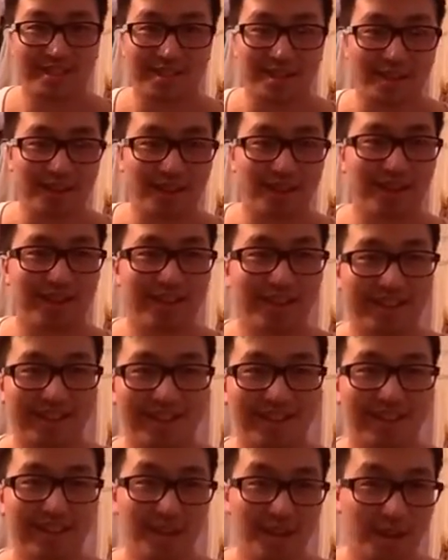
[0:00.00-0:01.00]
So
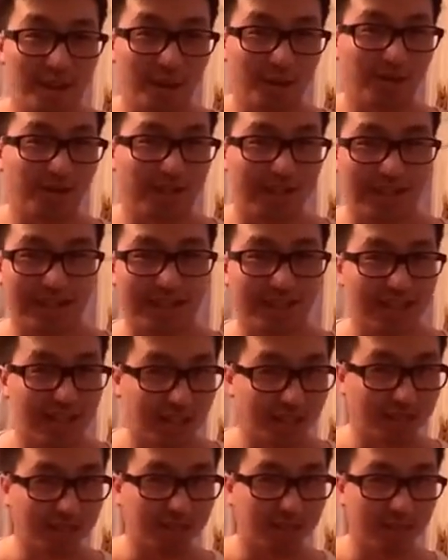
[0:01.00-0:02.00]
hopefully that
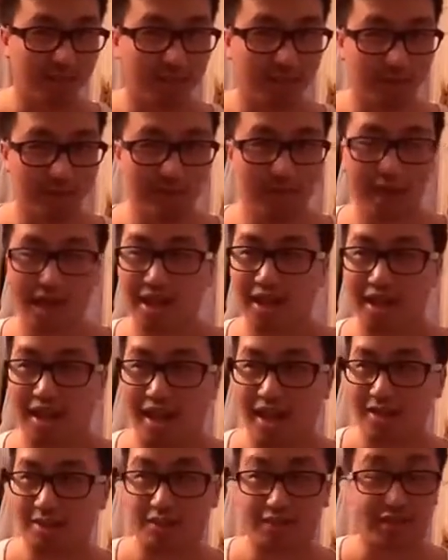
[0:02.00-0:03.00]
has helped some of you.
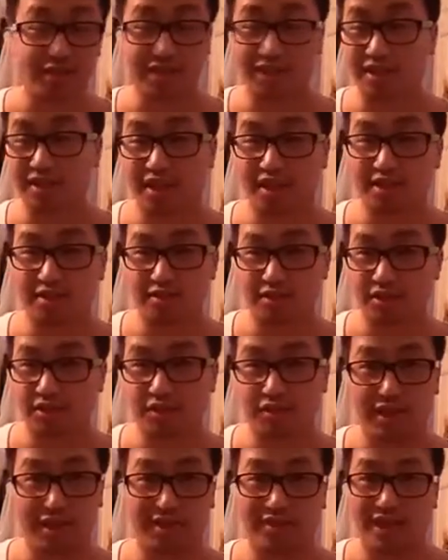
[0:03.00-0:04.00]
And if there's anything
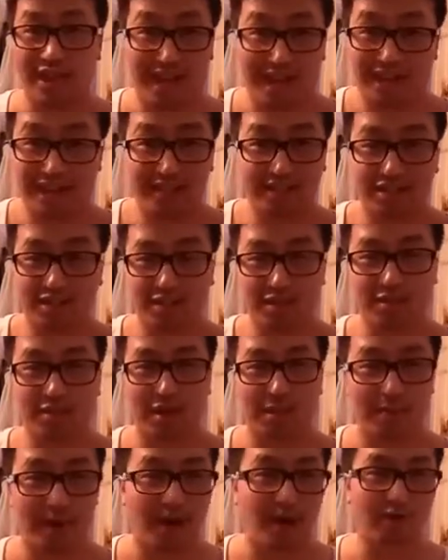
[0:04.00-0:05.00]
you think I need to
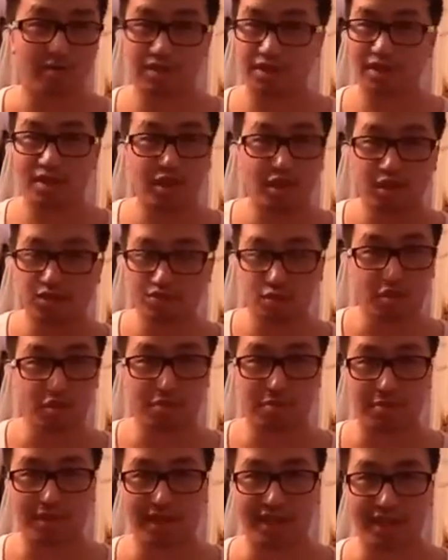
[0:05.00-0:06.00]
know about
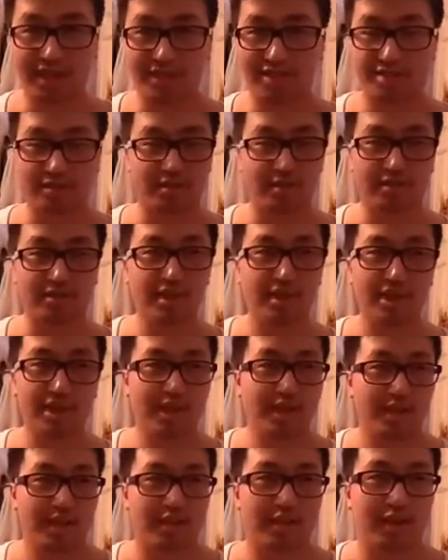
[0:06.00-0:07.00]
growth plates, or
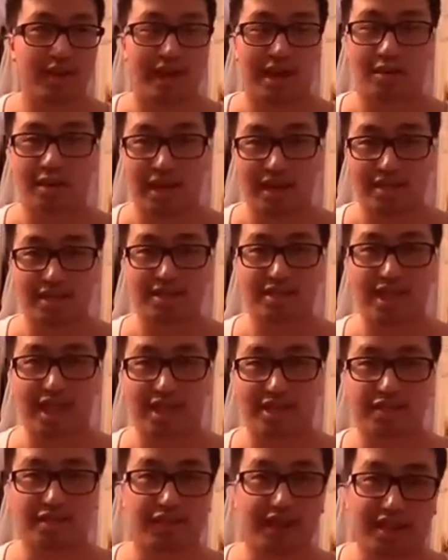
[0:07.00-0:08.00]
you know, how
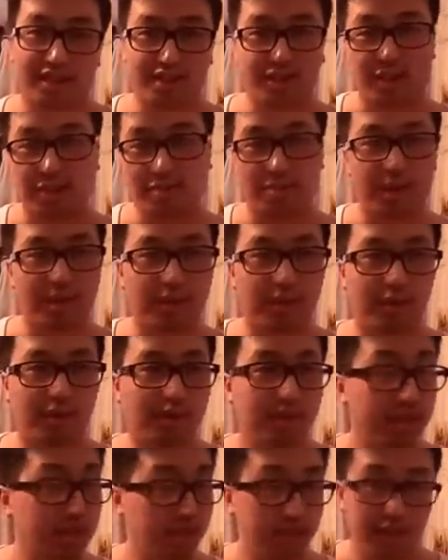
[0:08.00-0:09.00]
exercise affect young
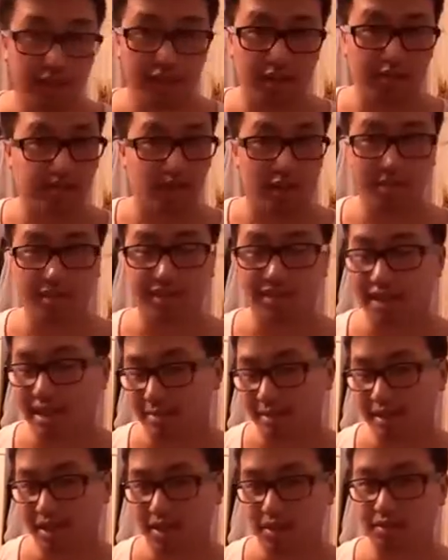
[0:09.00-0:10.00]
people, you know,
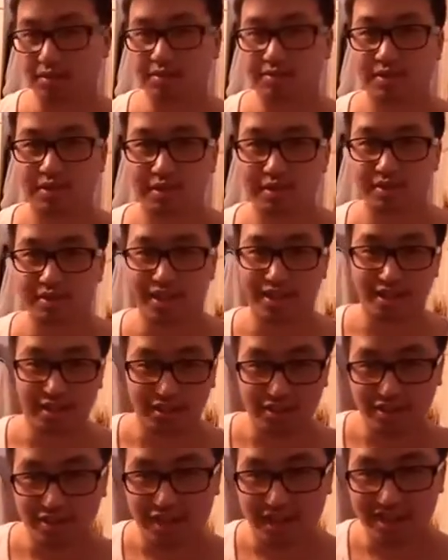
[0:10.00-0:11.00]
comment, let me know.
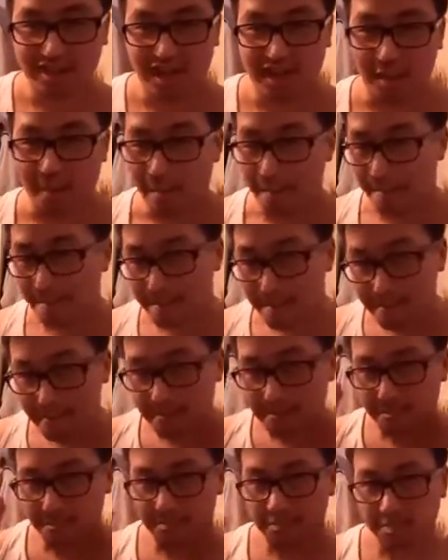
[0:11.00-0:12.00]
Right, until next time,
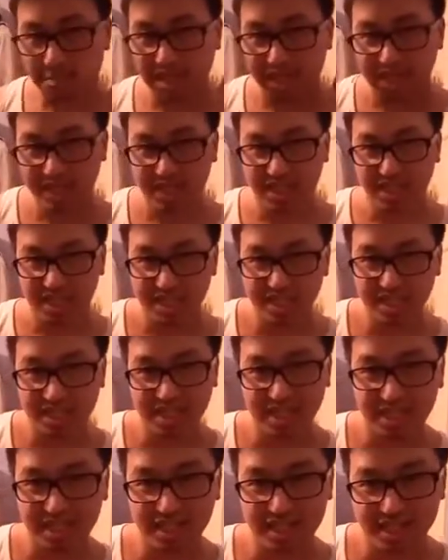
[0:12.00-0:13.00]

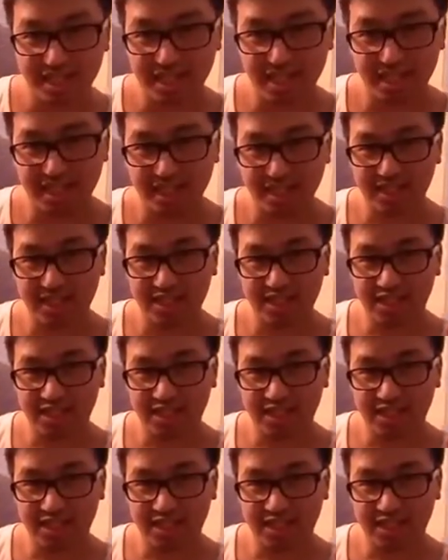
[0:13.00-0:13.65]
peace.